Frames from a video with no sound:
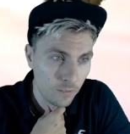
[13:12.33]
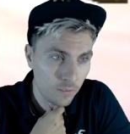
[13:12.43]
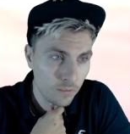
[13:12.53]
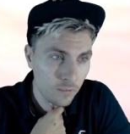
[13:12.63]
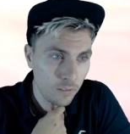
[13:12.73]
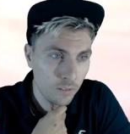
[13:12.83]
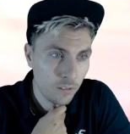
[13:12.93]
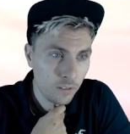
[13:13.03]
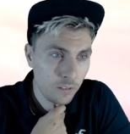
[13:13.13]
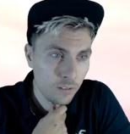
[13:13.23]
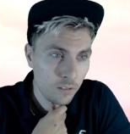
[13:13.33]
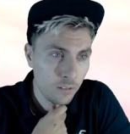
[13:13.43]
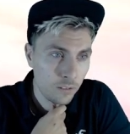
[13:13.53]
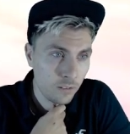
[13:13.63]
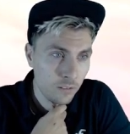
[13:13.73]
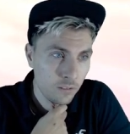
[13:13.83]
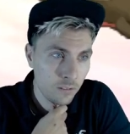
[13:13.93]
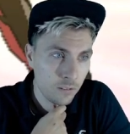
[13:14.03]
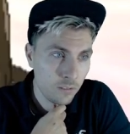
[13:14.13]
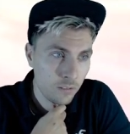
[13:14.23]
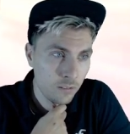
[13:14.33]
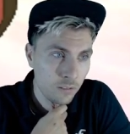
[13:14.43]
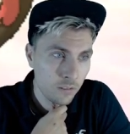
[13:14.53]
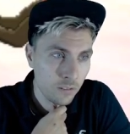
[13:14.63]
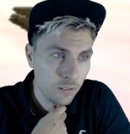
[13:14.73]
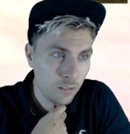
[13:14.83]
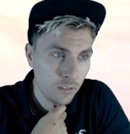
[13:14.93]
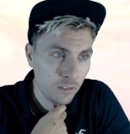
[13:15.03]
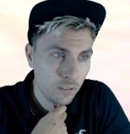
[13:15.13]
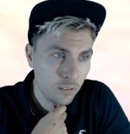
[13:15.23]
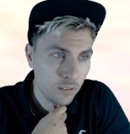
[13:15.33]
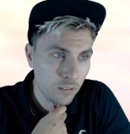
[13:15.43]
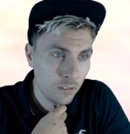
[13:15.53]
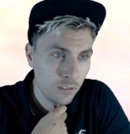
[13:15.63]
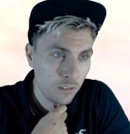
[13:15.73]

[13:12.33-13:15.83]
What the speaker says: (silence)